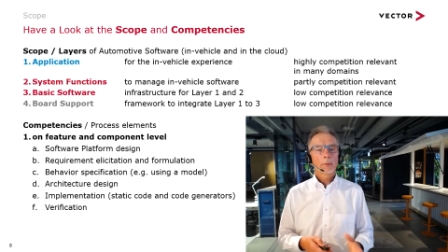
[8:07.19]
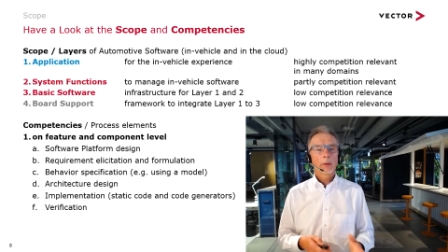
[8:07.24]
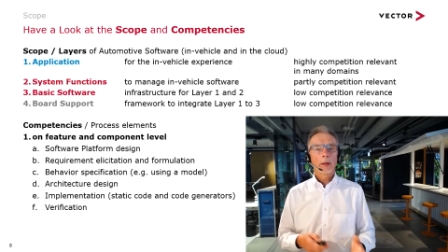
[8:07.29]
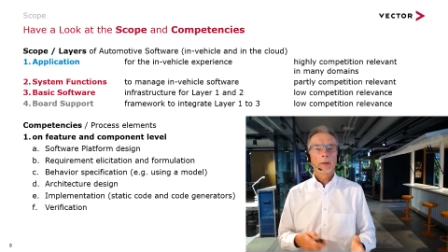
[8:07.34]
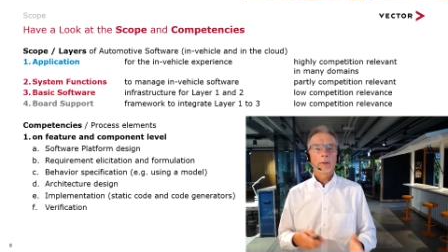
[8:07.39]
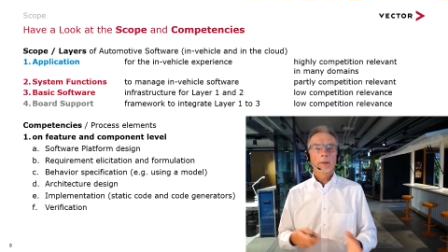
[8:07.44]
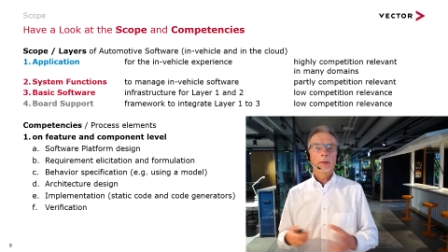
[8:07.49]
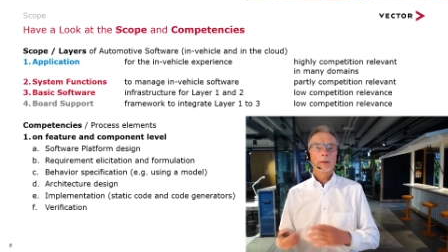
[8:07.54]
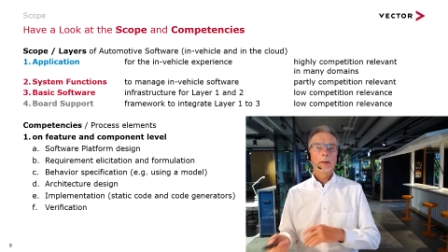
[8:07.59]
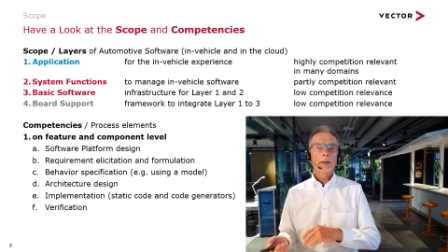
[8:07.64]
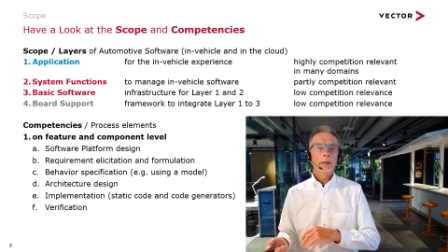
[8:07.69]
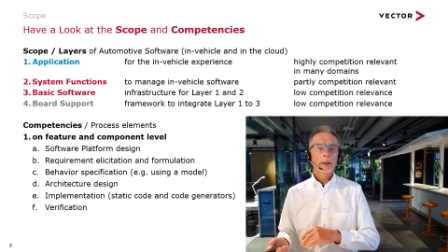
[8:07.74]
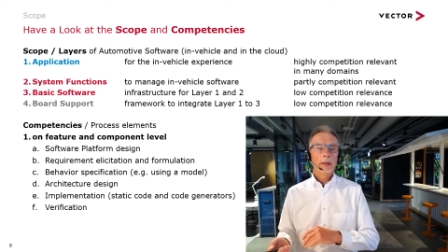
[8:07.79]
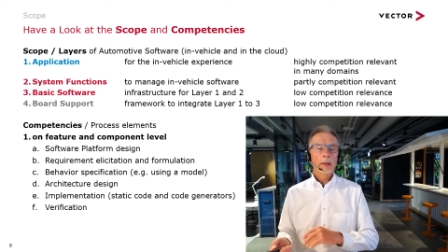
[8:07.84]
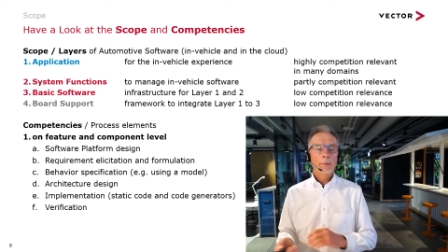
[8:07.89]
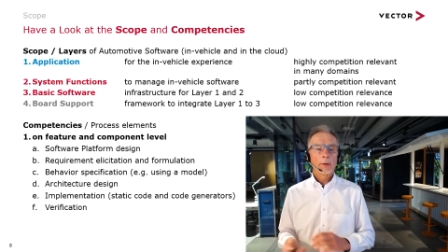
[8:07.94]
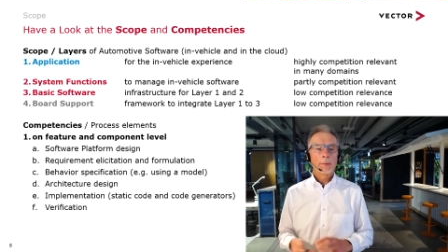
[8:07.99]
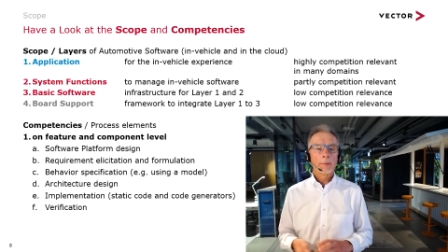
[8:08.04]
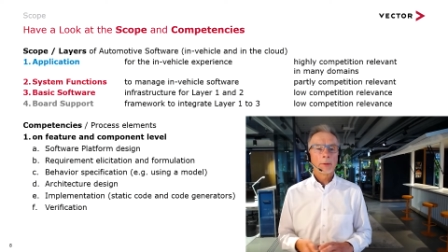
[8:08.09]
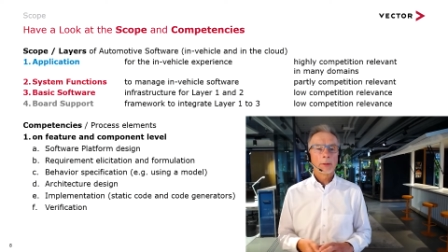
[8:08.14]
And then the
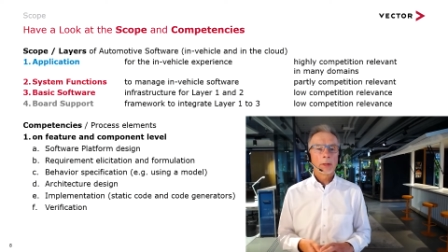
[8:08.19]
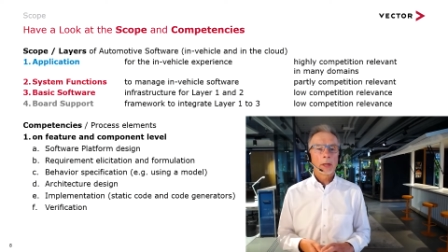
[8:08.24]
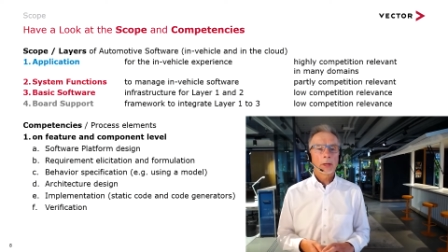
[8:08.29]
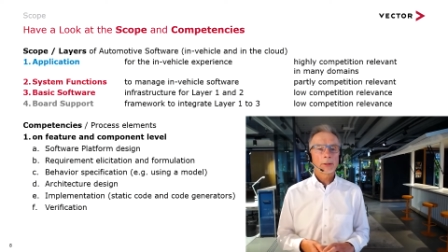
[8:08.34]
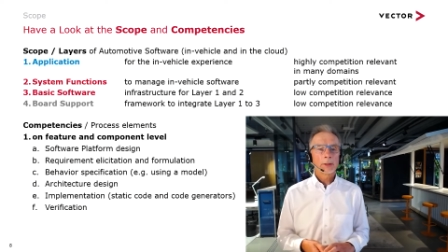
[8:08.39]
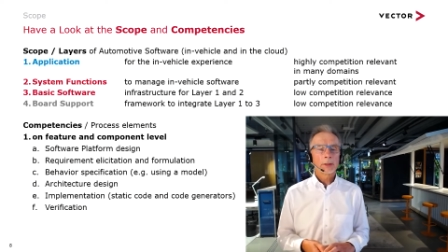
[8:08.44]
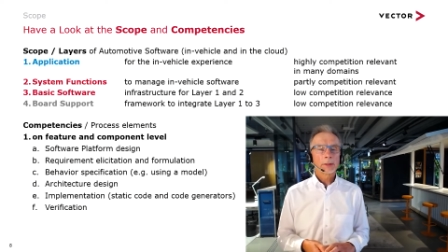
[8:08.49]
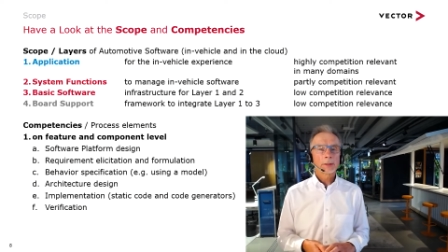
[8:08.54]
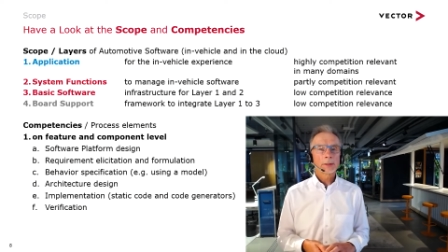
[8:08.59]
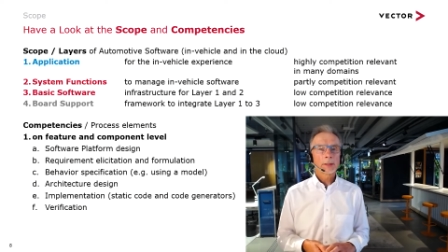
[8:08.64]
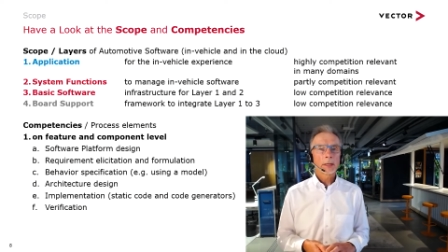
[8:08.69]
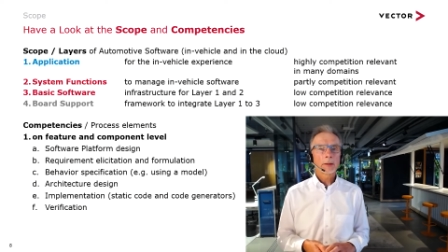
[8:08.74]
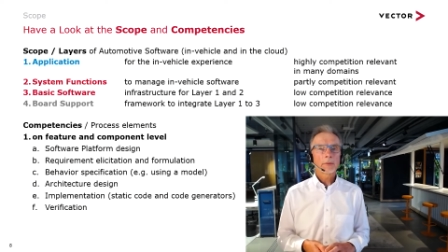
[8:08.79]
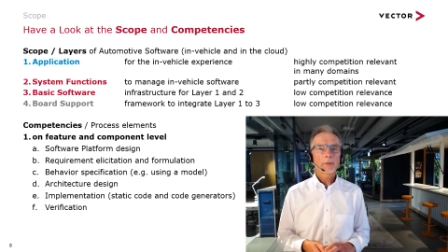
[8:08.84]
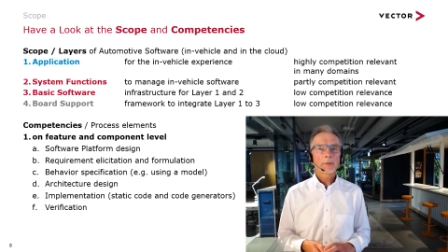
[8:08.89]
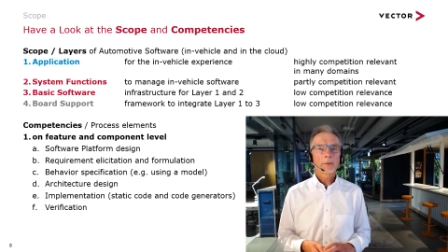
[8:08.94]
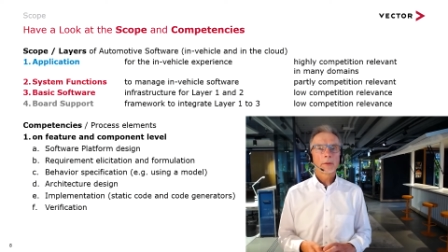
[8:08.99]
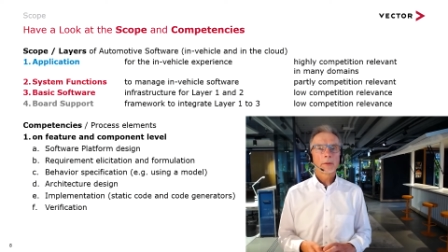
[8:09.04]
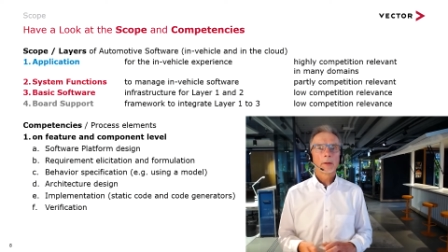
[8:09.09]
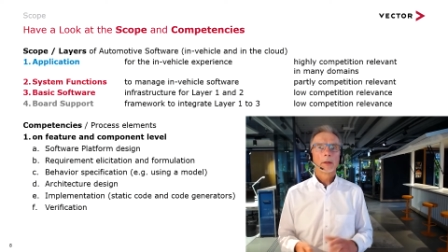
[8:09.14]
implementation itself,